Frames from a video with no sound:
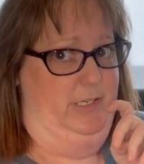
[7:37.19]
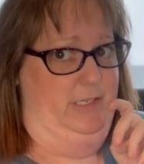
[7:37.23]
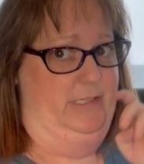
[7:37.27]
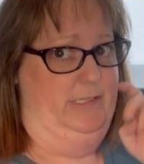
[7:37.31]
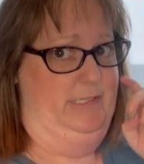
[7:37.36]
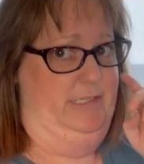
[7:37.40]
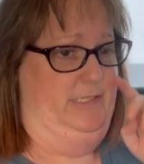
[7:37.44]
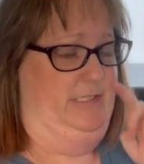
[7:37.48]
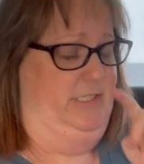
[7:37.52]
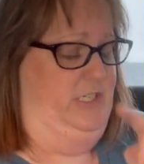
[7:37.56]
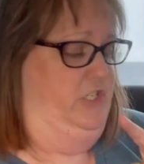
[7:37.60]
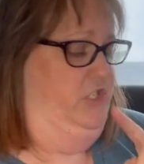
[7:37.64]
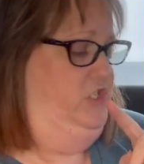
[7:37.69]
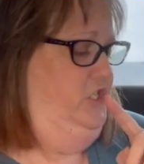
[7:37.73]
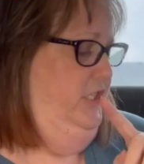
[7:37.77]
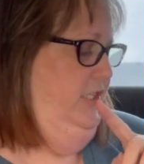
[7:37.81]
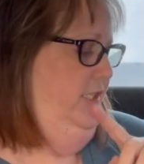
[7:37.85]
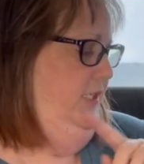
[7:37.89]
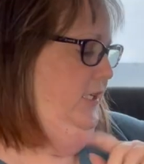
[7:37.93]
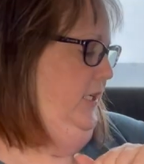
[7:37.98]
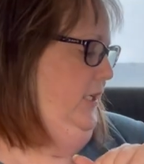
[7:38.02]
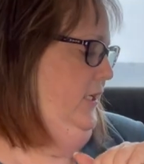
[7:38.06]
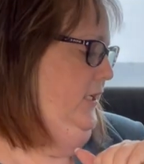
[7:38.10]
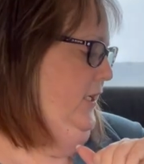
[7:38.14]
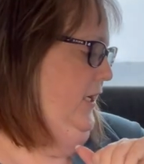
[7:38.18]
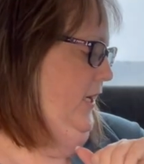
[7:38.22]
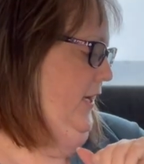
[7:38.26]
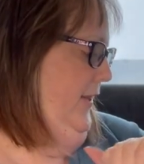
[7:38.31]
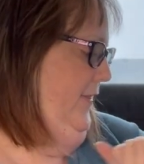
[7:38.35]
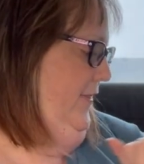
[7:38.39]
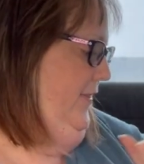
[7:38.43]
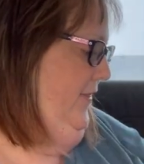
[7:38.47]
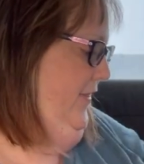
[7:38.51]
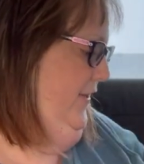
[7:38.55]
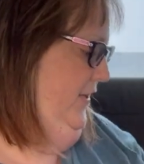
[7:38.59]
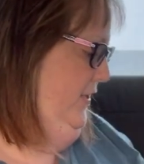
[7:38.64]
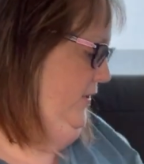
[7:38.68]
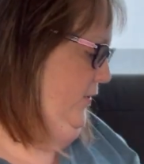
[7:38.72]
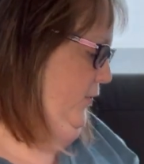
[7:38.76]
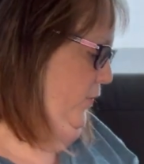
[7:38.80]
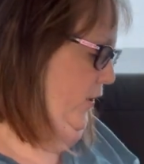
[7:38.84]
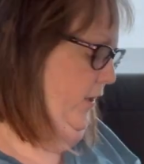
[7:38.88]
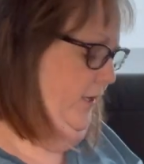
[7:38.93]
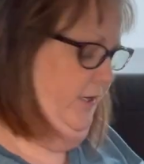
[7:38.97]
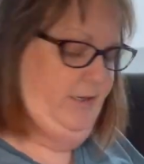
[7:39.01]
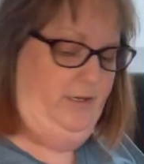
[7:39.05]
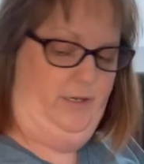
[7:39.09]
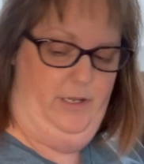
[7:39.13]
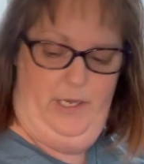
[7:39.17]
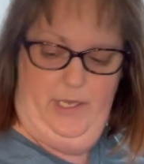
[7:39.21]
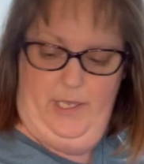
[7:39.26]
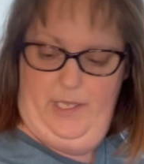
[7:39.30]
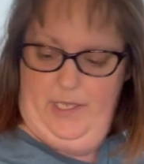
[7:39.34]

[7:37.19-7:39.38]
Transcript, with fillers: stitches in on this one.